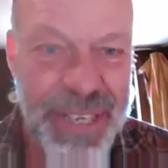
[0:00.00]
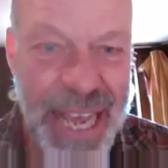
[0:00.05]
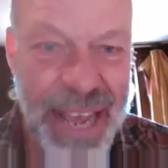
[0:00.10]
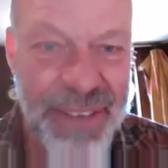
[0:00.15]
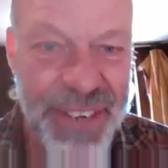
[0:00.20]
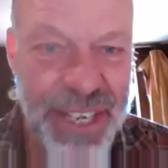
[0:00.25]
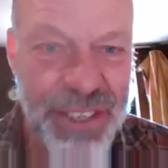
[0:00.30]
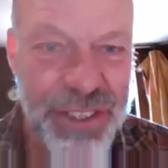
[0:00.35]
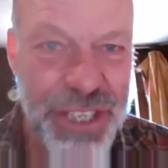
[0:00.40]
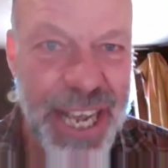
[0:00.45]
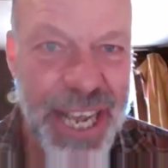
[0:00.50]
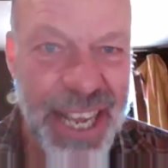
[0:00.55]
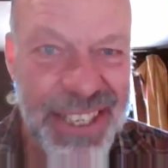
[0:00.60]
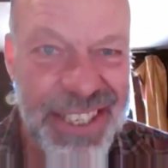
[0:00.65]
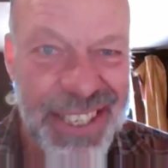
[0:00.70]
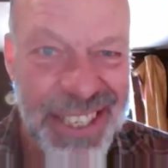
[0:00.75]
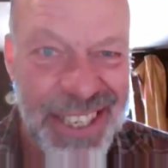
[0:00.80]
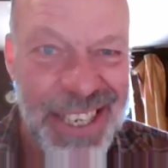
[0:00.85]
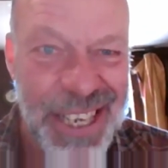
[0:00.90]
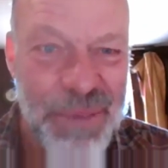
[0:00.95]
You're having a chat,
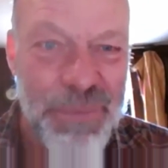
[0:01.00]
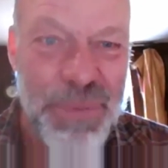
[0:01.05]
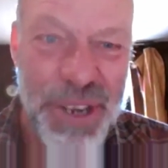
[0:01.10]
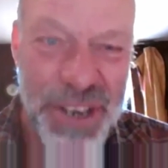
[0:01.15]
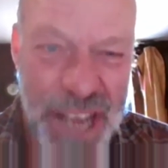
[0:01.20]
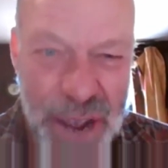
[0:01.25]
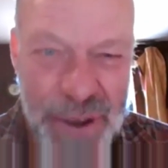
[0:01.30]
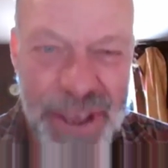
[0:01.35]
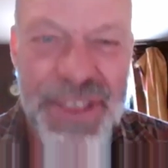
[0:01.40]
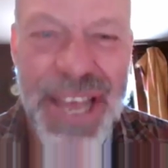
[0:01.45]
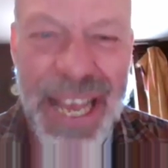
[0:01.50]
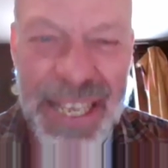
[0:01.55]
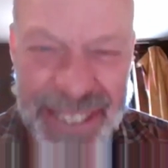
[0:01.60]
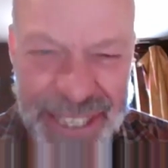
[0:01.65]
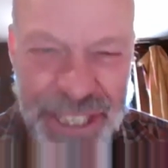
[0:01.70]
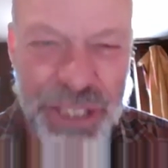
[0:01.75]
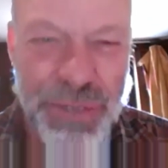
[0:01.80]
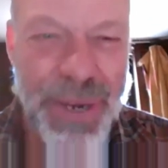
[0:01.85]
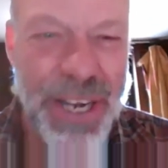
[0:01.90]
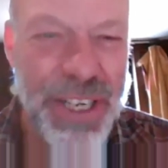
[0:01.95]
but no, in that
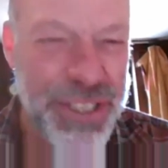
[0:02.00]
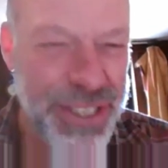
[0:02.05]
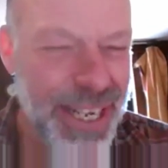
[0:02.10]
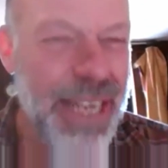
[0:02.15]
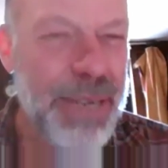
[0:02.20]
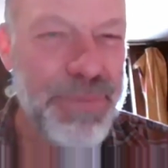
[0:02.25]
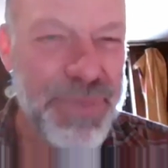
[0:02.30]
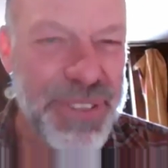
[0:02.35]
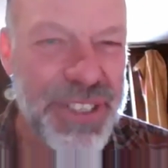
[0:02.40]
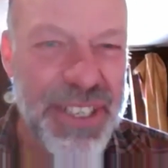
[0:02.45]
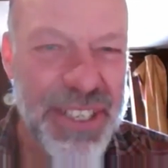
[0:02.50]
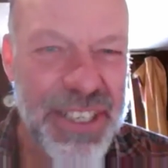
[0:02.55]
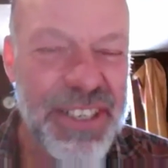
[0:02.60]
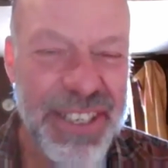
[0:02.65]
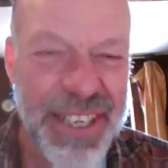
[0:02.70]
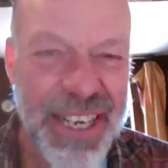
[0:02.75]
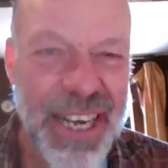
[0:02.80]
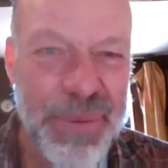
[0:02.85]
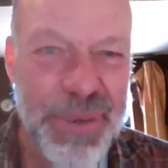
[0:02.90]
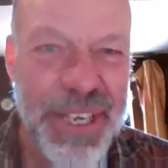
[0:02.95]
situation,
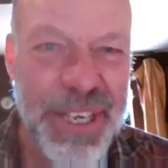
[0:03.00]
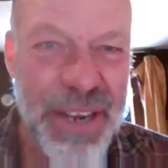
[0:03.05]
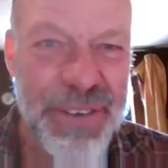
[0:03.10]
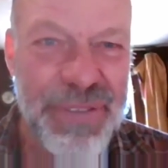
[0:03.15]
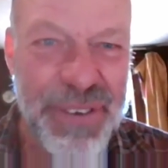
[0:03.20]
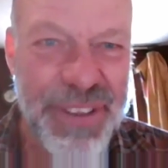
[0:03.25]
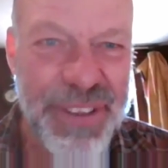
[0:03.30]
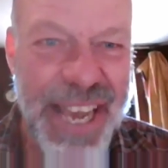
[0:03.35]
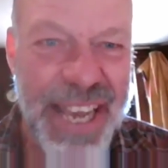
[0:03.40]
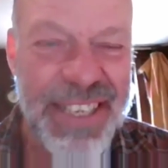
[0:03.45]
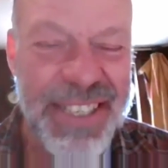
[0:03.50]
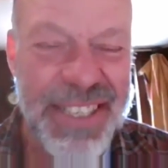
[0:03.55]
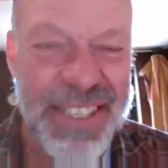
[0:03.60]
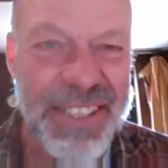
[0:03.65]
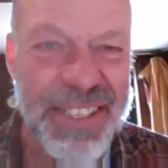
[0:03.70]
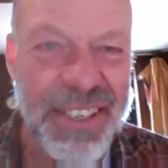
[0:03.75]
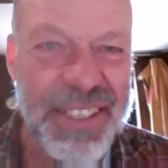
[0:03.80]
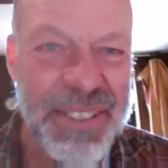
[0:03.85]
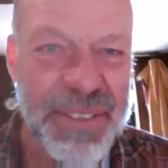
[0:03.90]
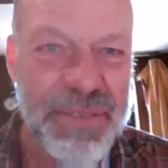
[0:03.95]
absolutely, I would go for the
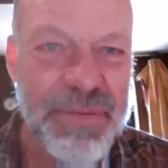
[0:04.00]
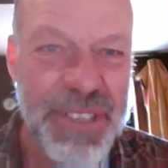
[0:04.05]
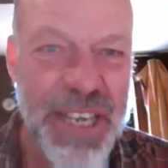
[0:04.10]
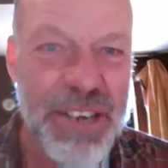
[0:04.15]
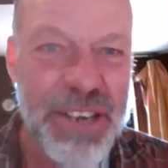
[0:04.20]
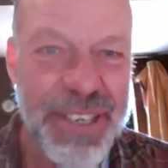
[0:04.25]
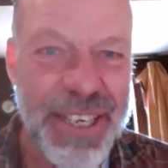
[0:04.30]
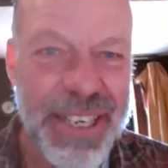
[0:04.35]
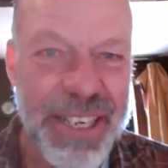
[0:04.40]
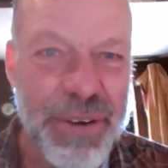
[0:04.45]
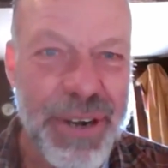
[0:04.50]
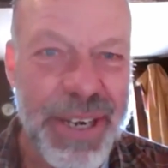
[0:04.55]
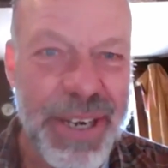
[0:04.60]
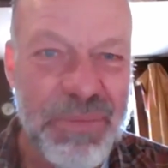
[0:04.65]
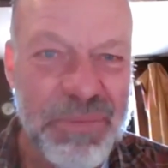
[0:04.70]
exercise. Totally agree.